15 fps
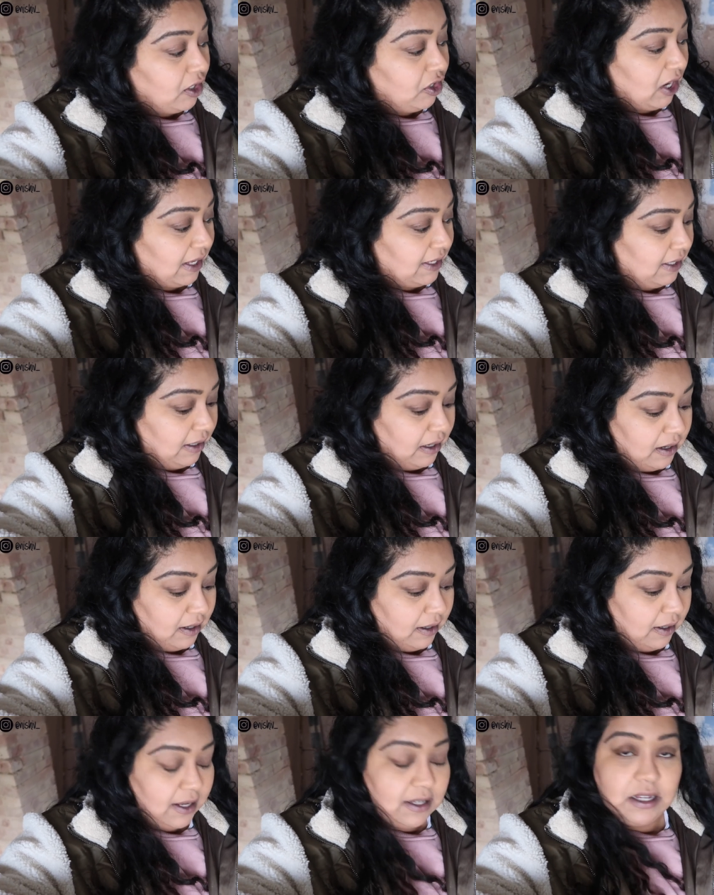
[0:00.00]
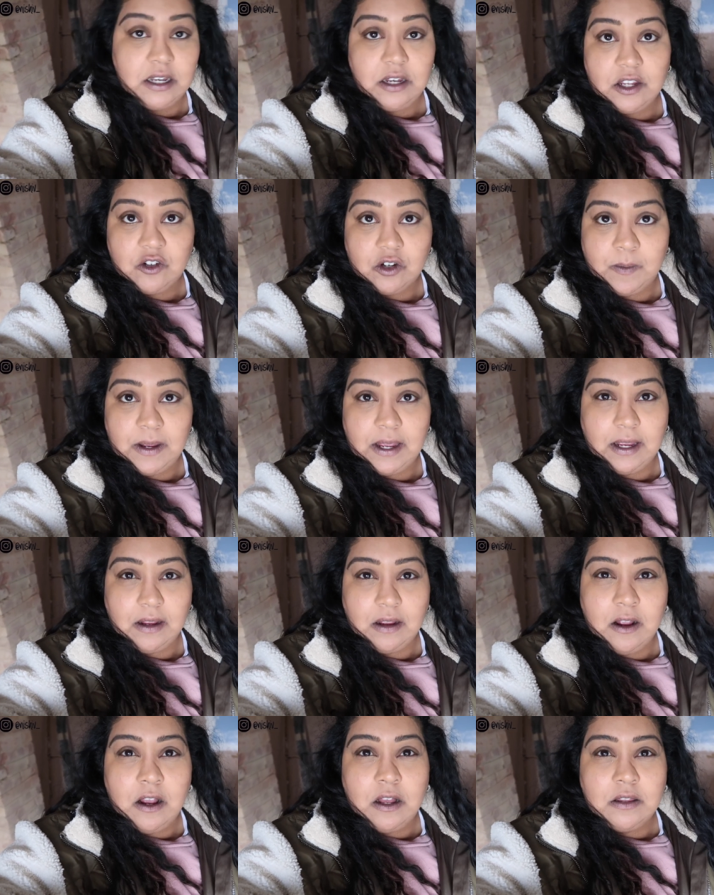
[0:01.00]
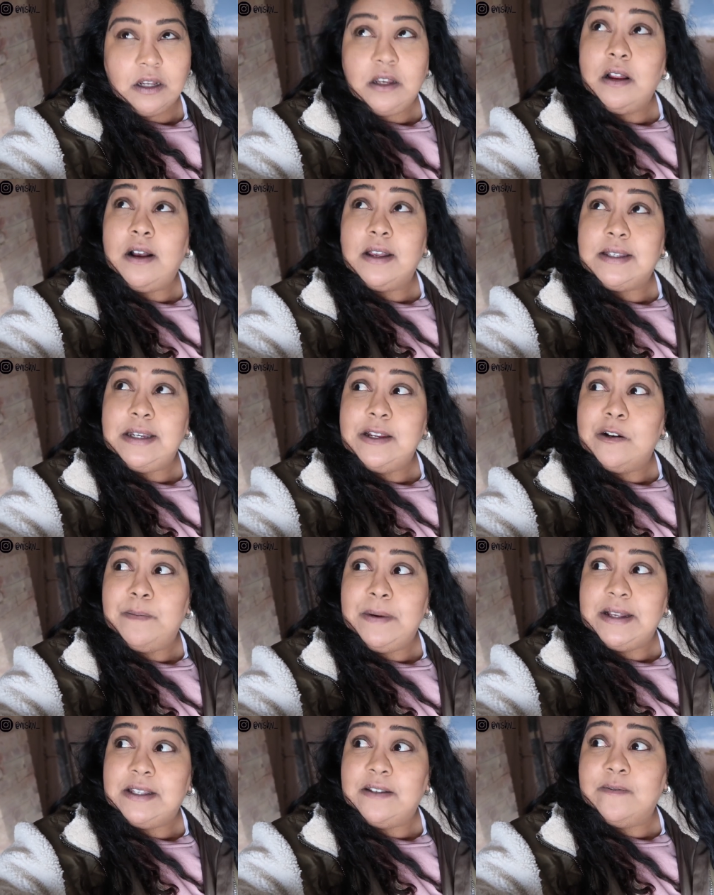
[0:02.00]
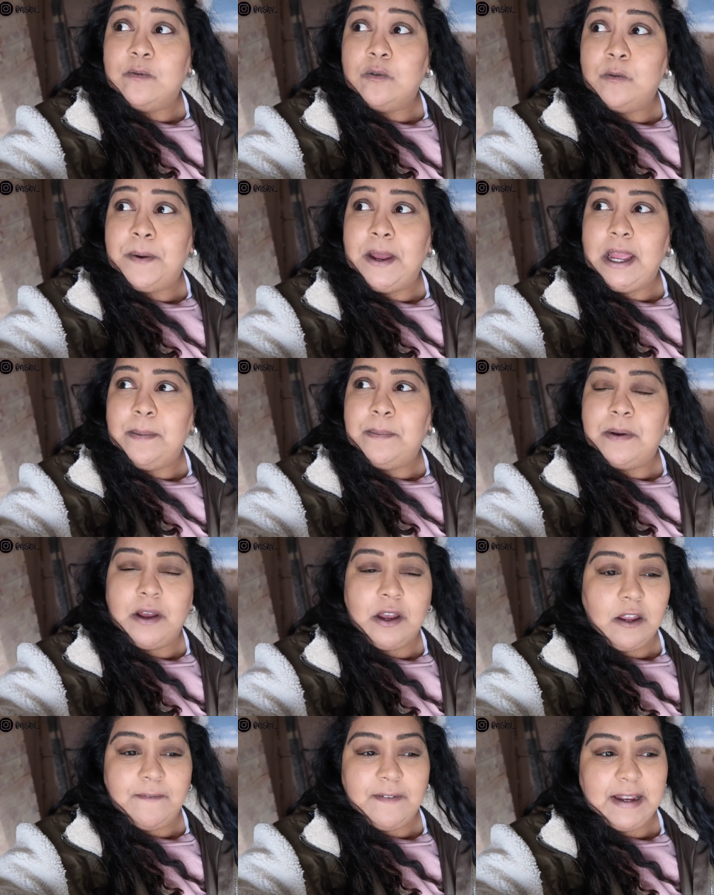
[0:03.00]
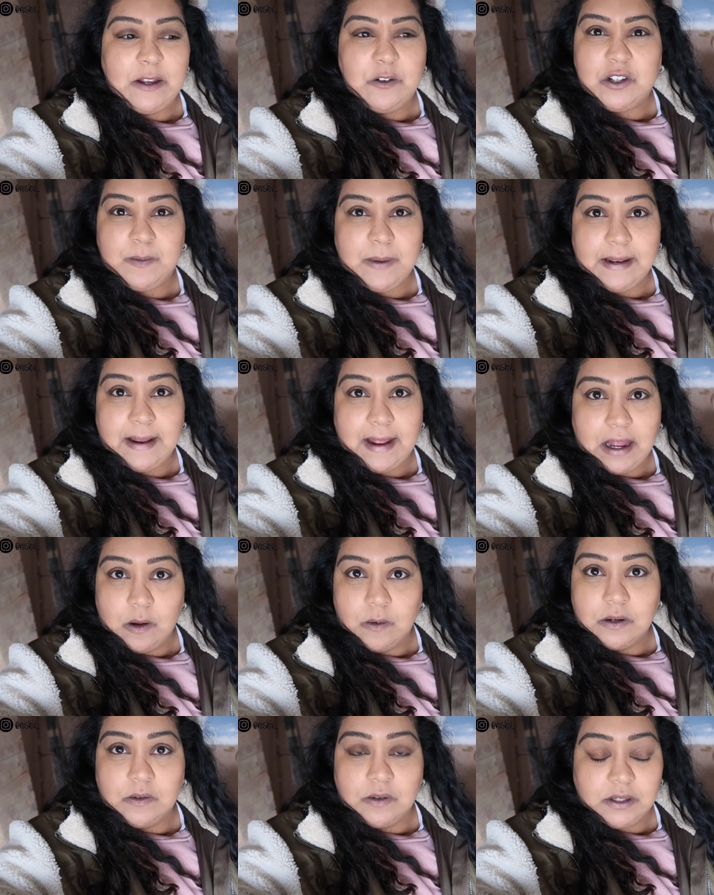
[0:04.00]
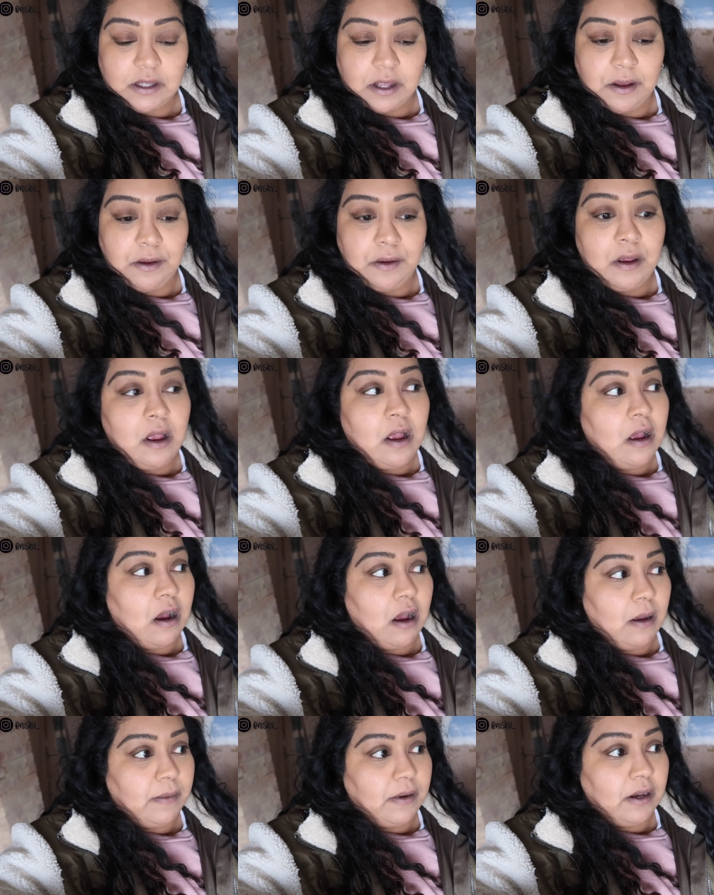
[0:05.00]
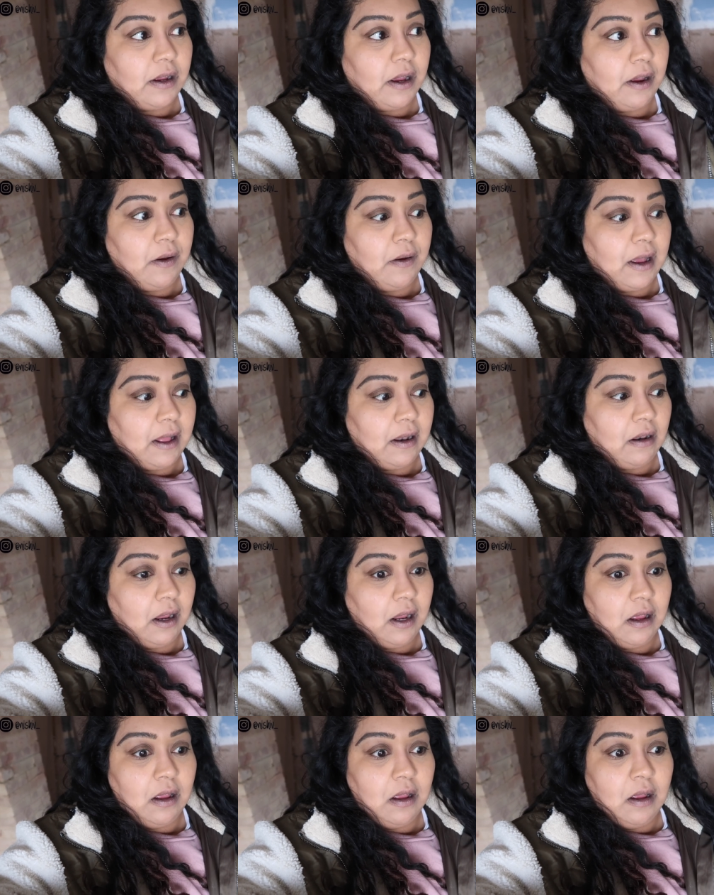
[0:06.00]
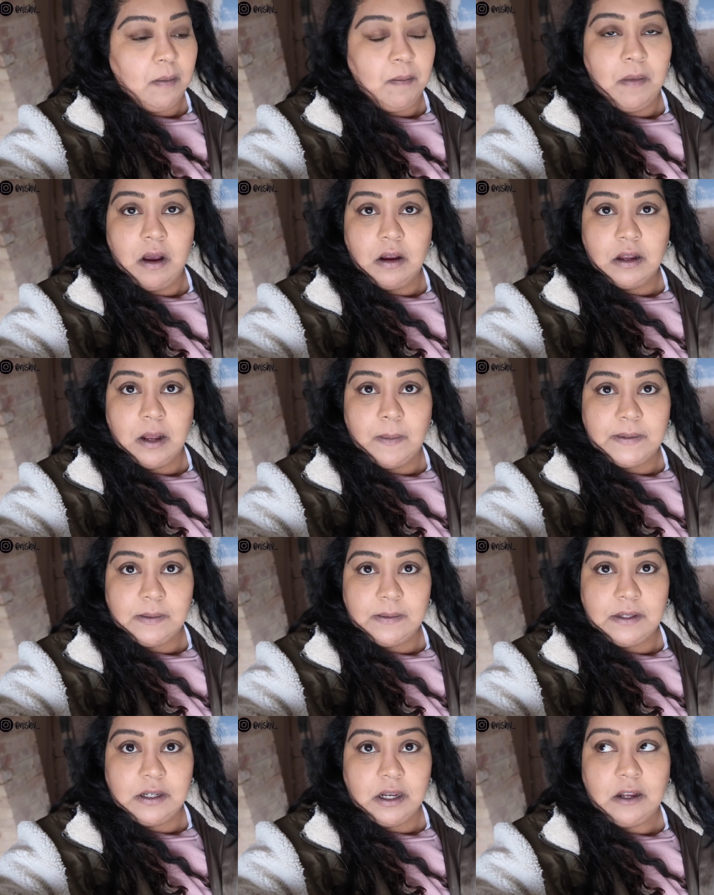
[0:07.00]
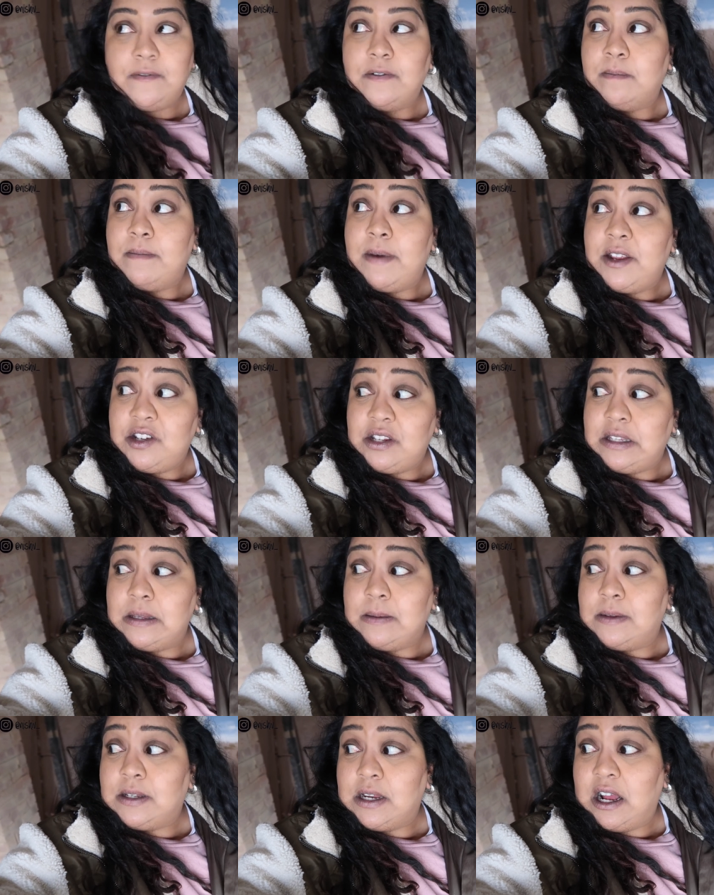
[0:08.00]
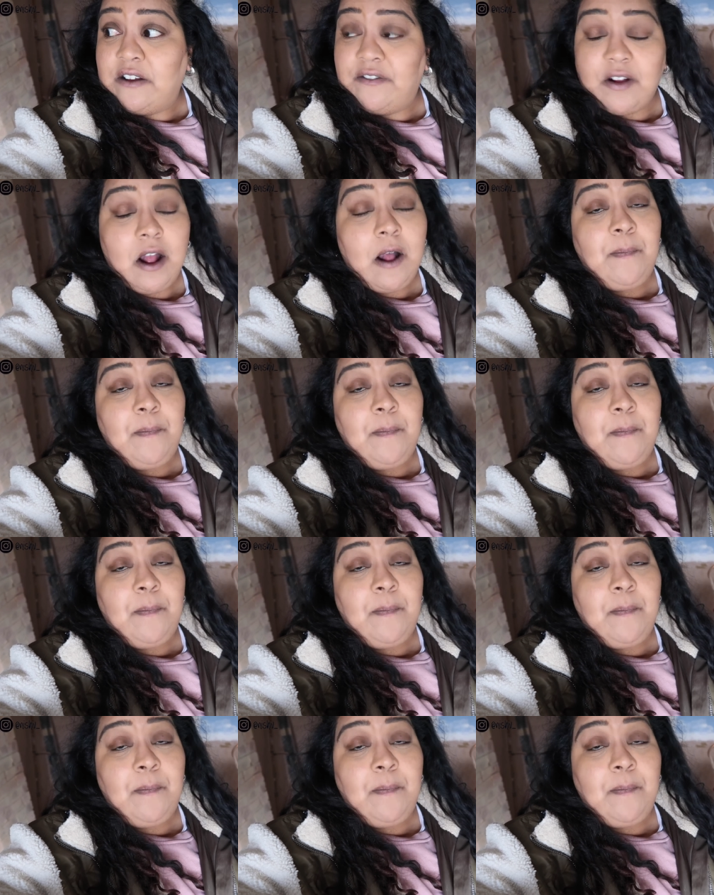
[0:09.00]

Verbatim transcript: just going to continue stripping the last little bits of wallpaper hopefully he'll just be an hour or so i'm going to go and like mark up some stuff and measure some stuff